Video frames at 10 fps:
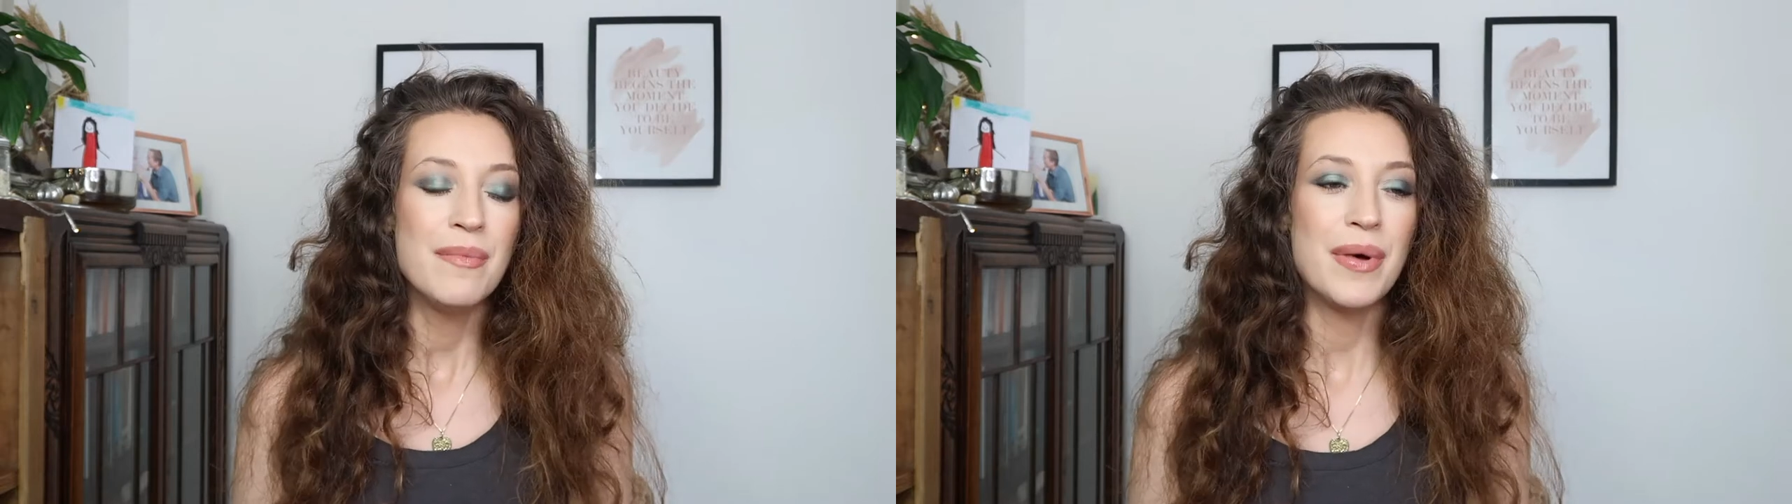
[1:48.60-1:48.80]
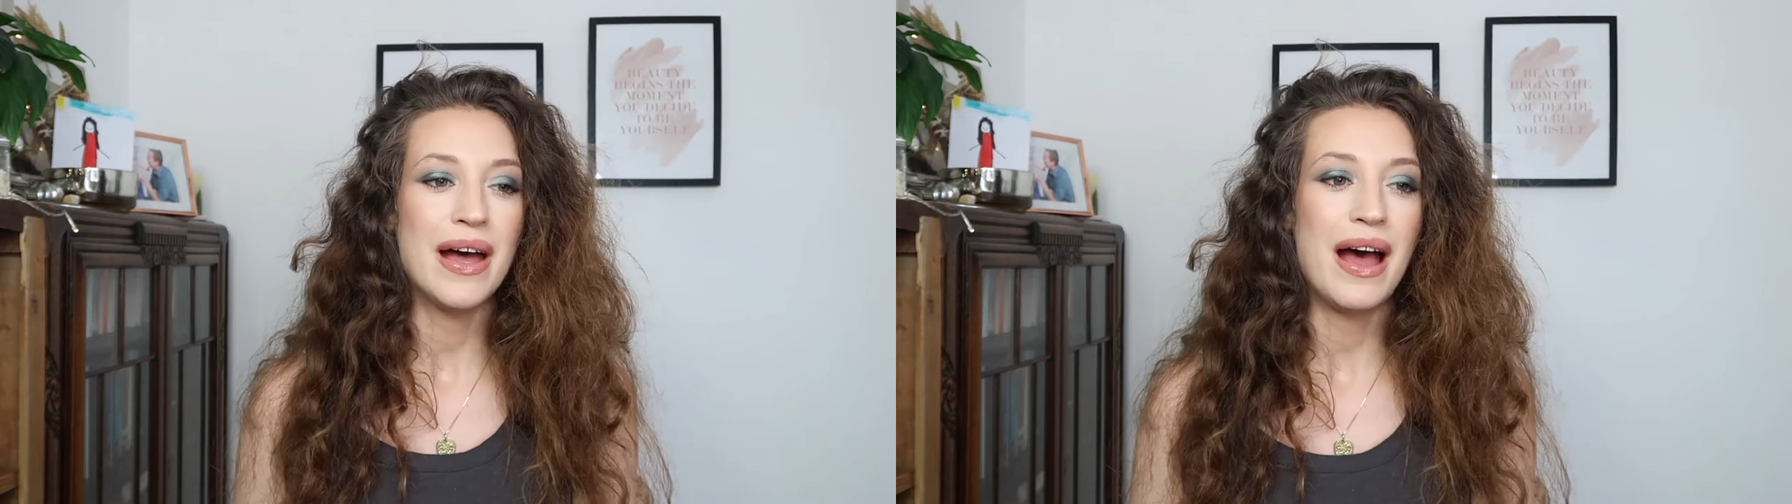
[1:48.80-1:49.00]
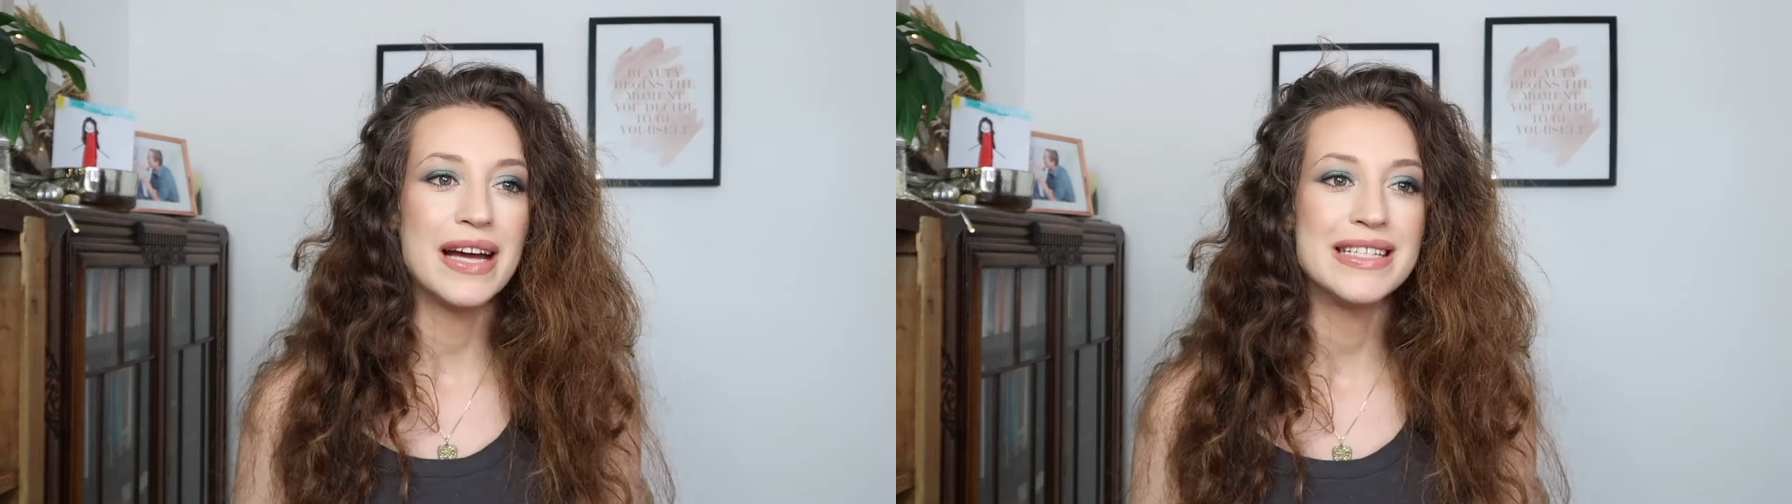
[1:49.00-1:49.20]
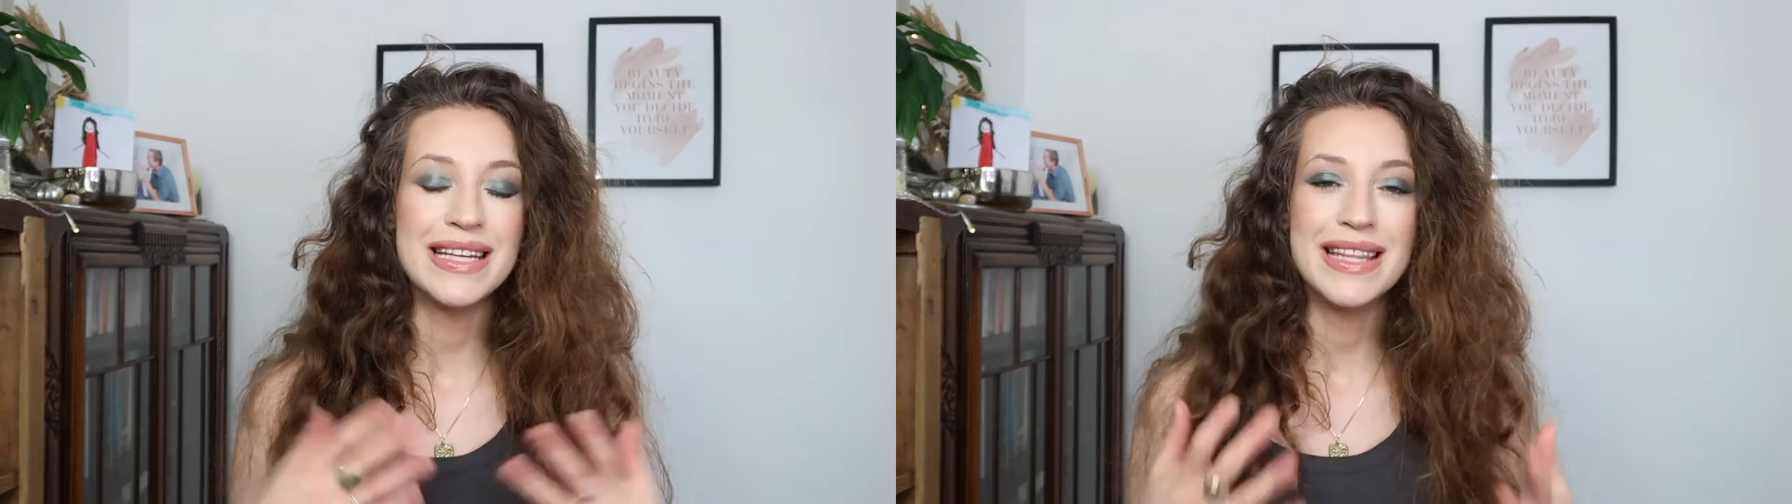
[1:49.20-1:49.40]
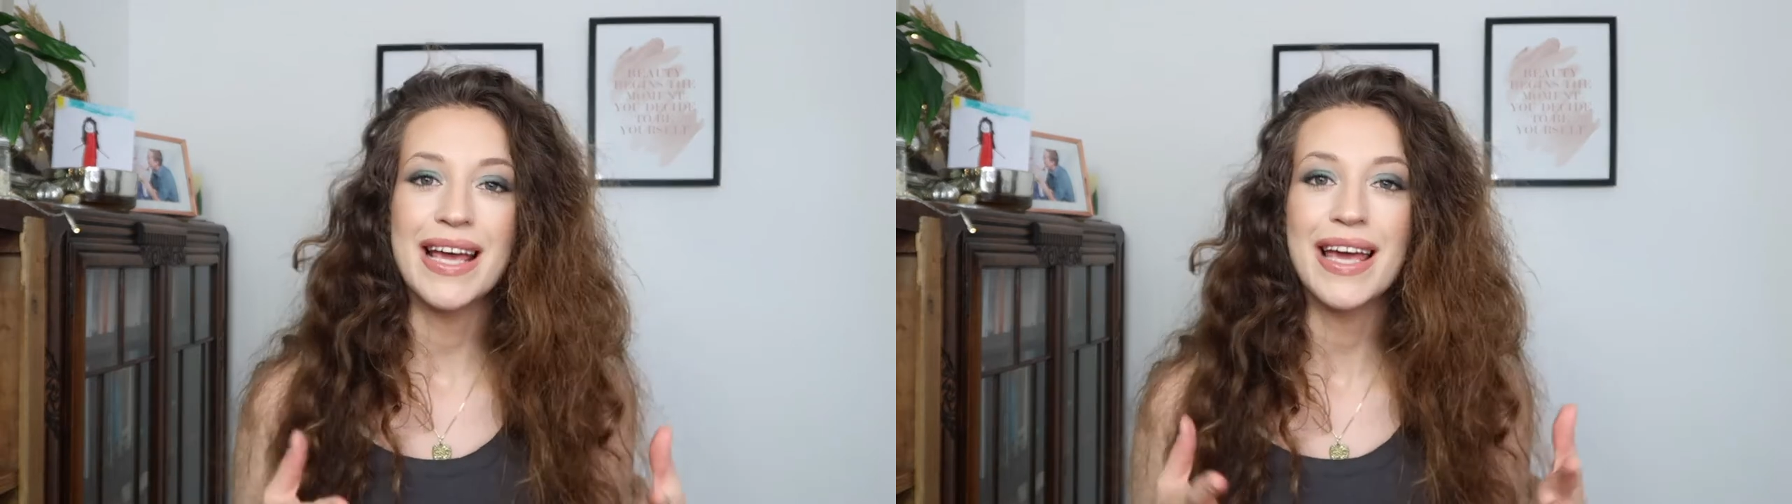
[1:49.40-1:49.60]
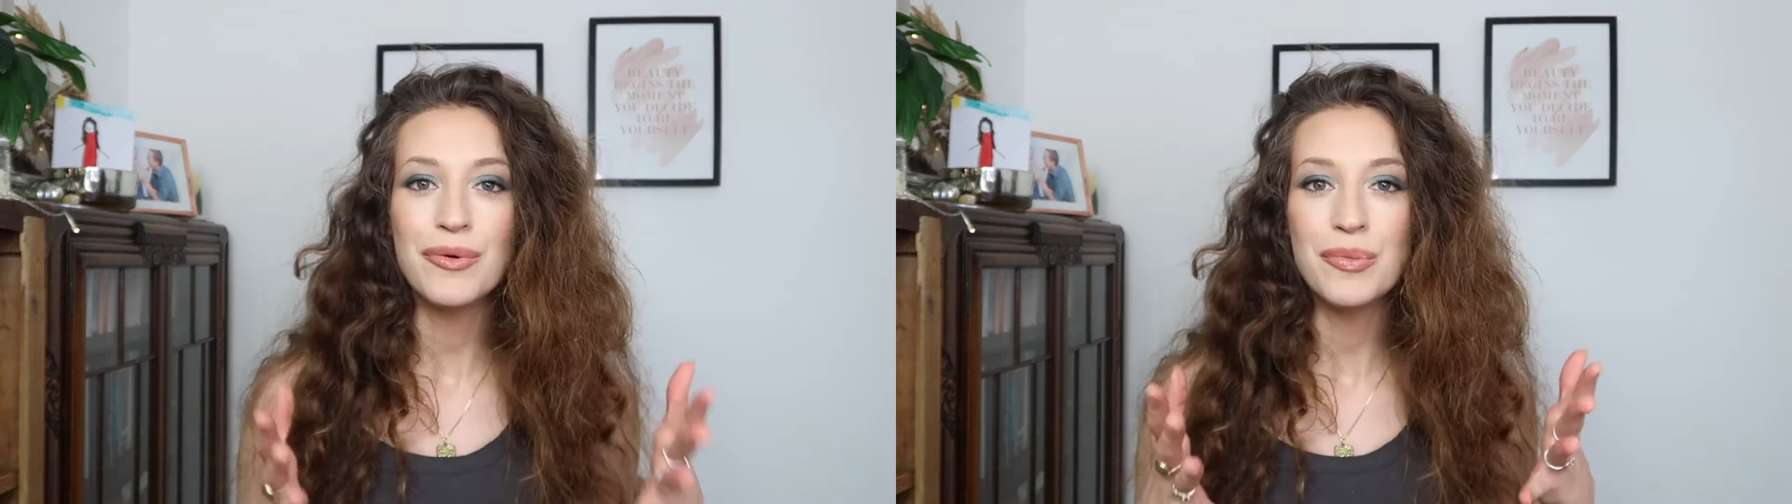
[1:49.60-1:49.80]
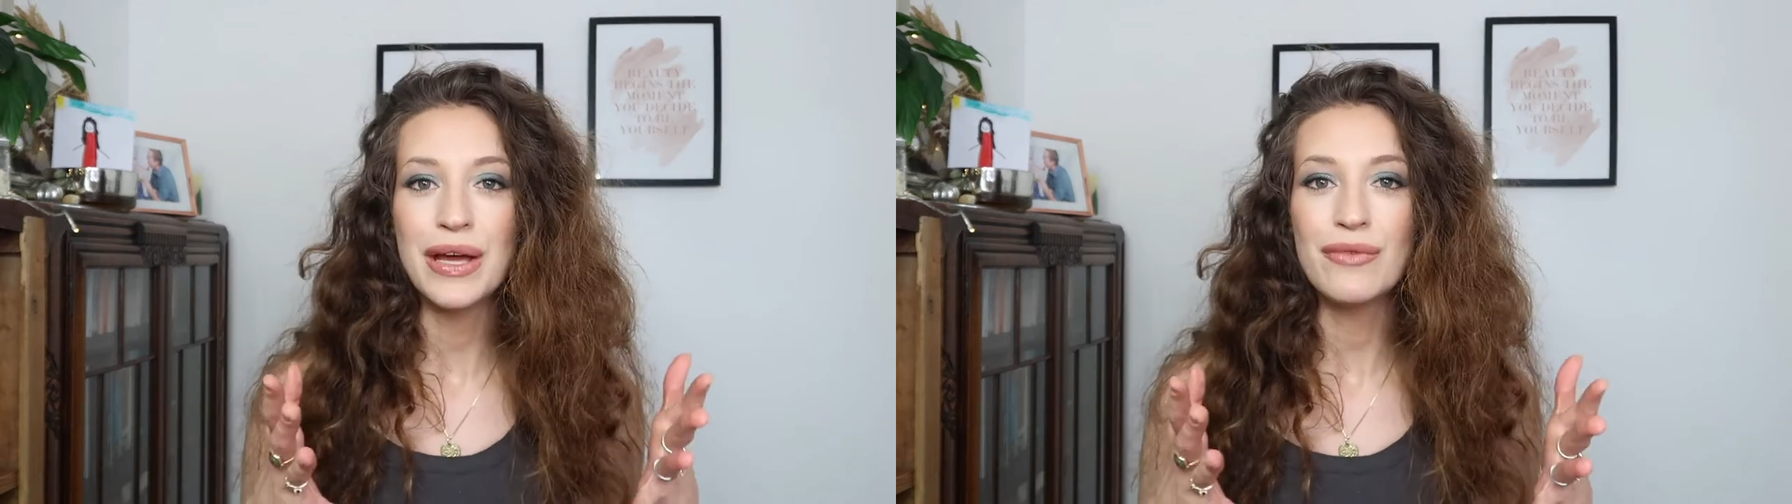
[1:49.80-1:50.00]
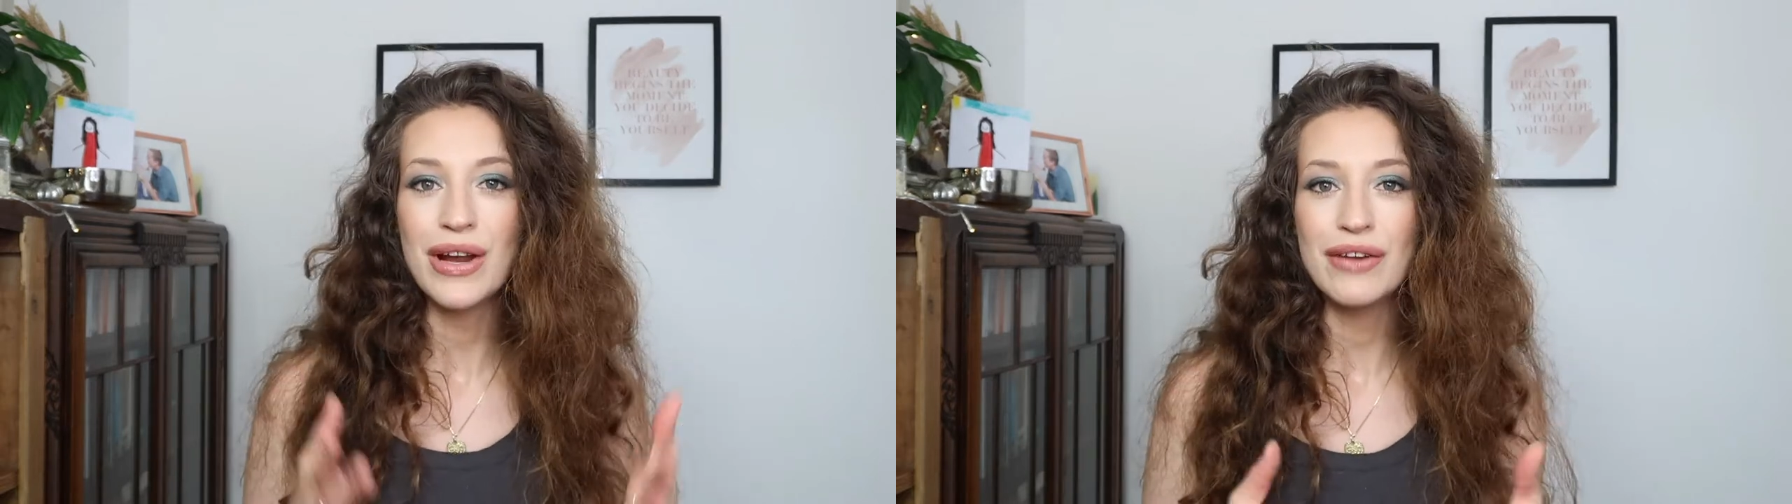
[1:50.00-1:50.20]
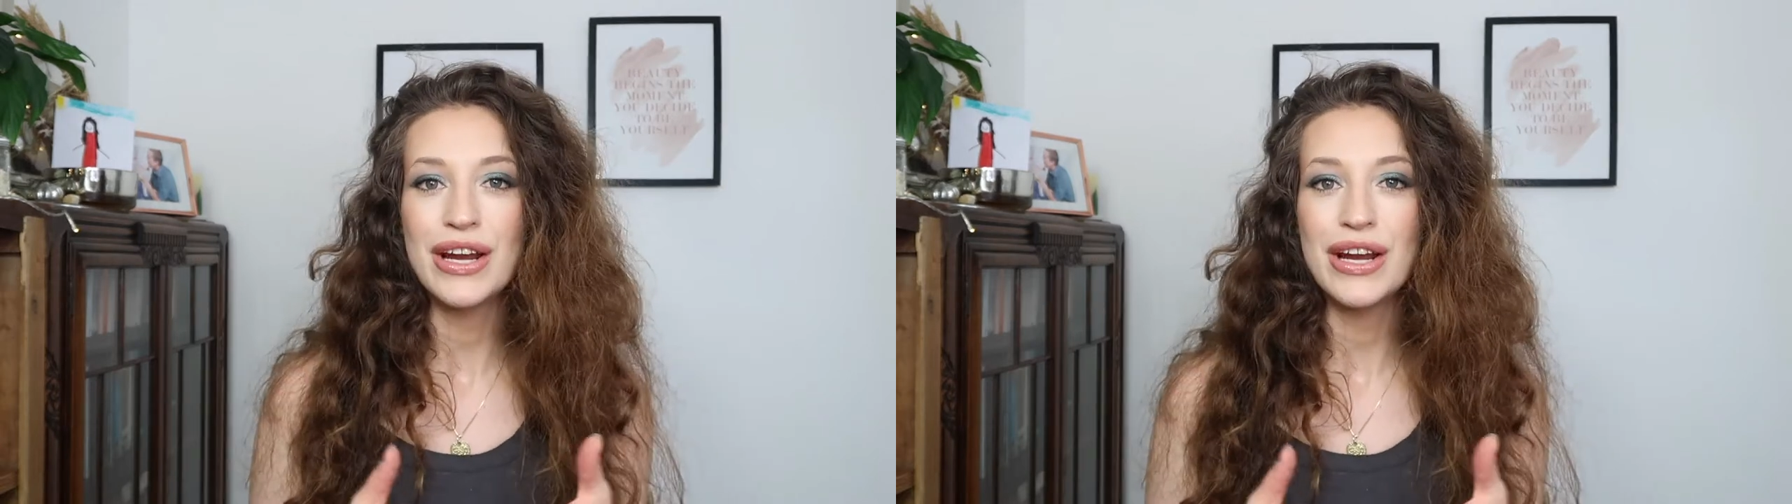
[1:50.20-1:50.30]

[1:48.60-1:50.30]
but I did think it would be really